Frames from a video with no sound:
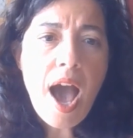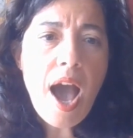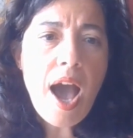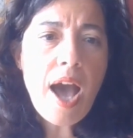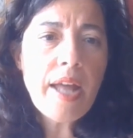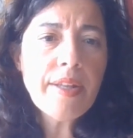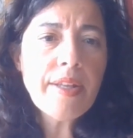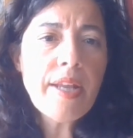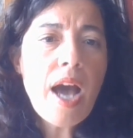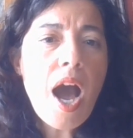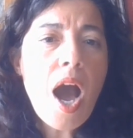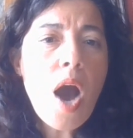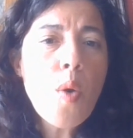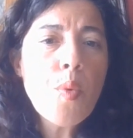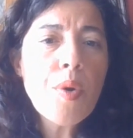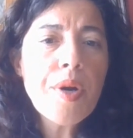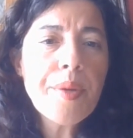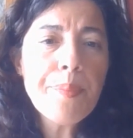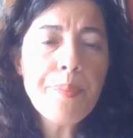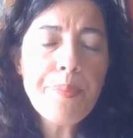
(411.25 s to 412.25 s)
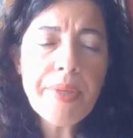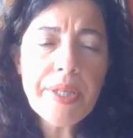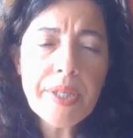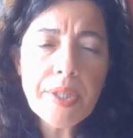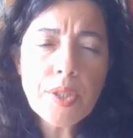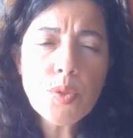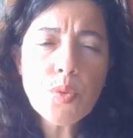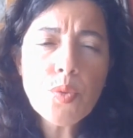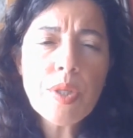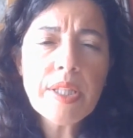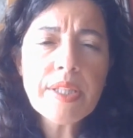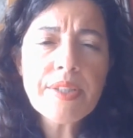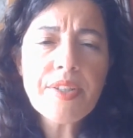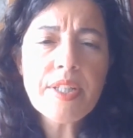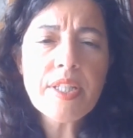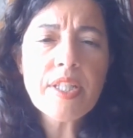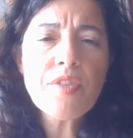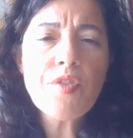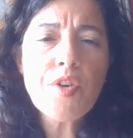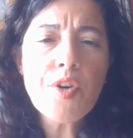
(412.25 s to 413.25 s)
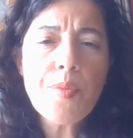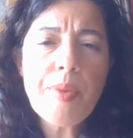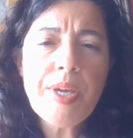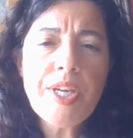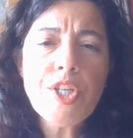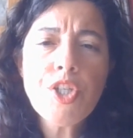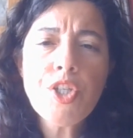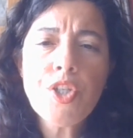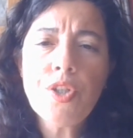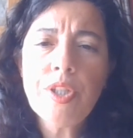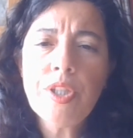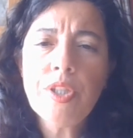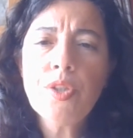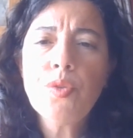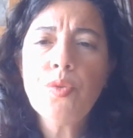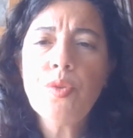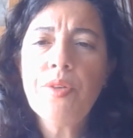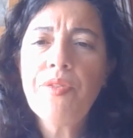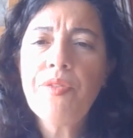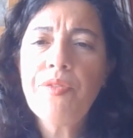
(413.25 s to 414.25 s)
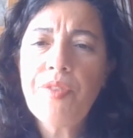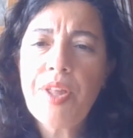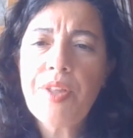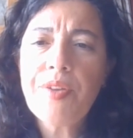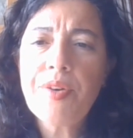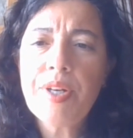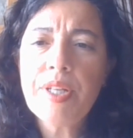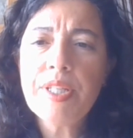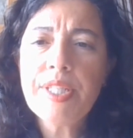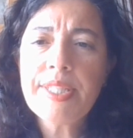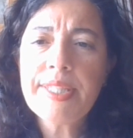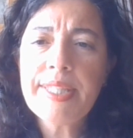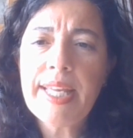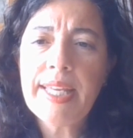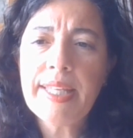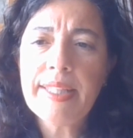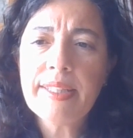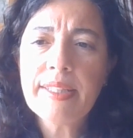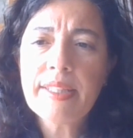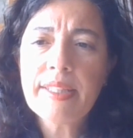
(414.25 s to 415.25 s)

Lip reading: and our virtual transformation into a federal state